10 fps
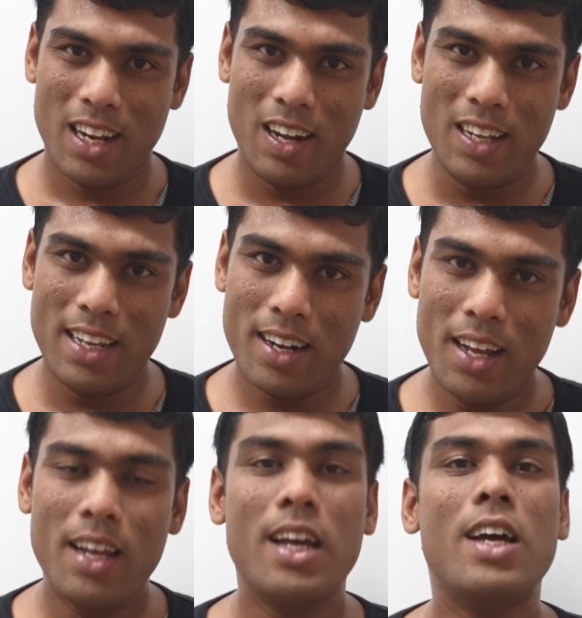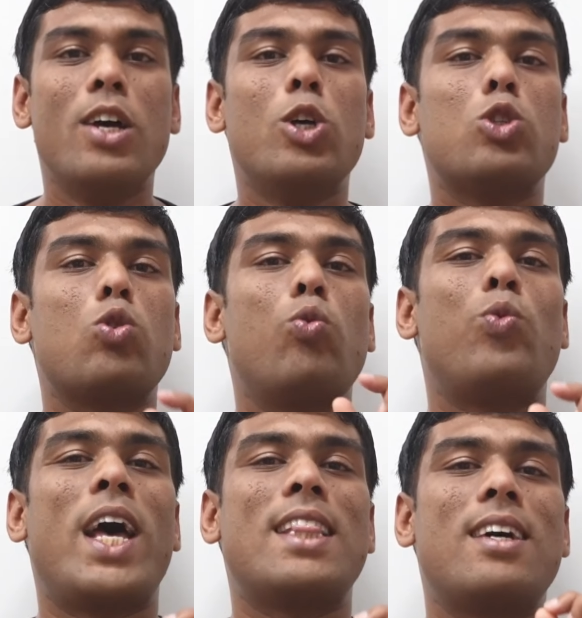Clear? So
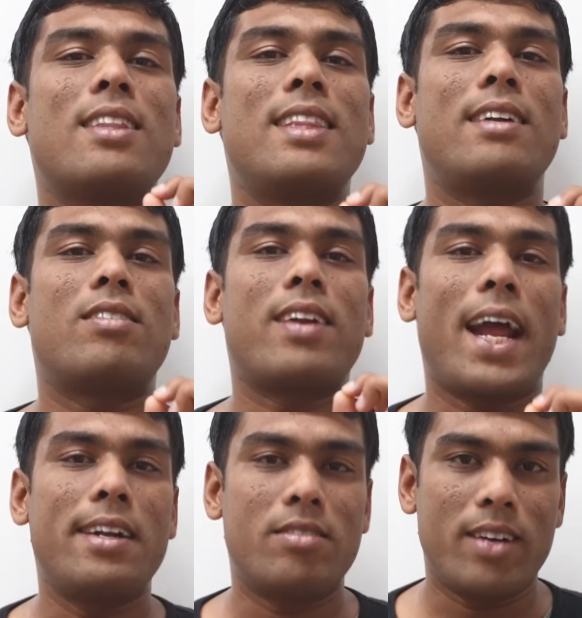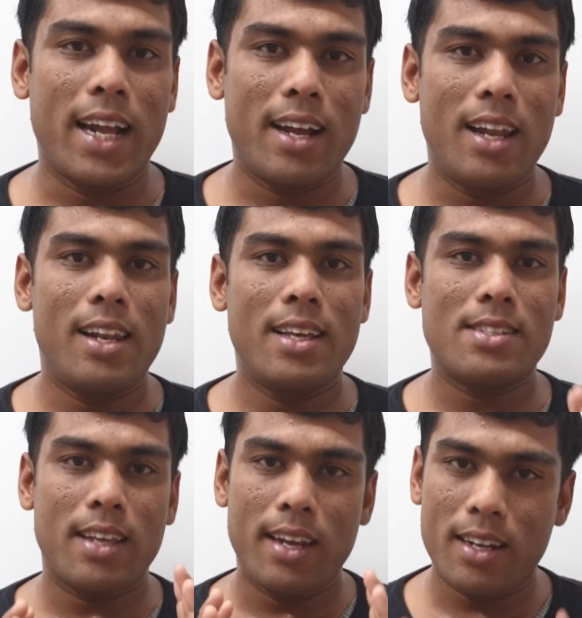whether that right triangle
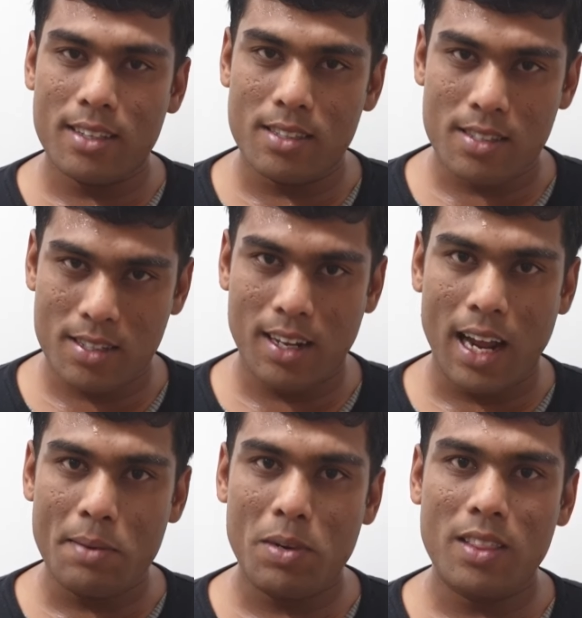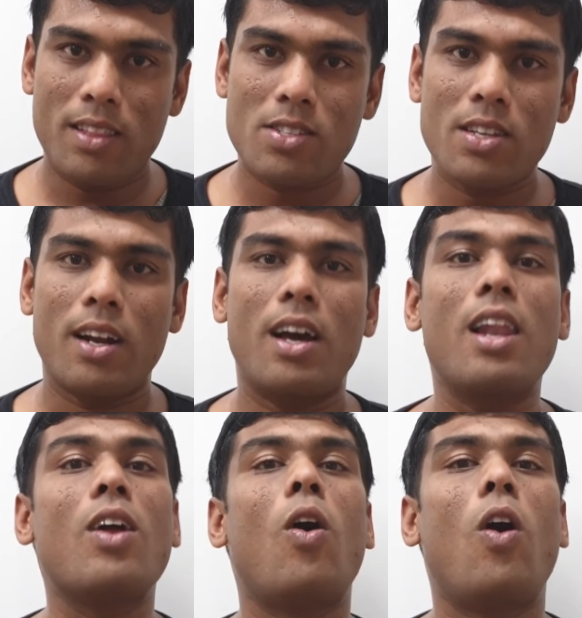is inscribed in the
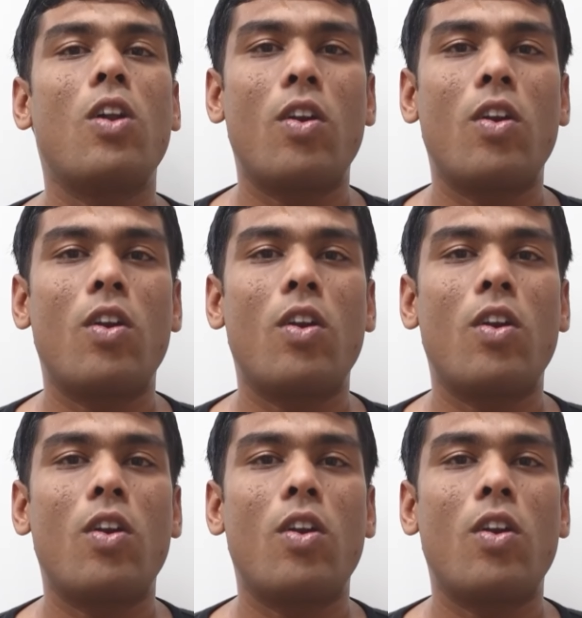circle or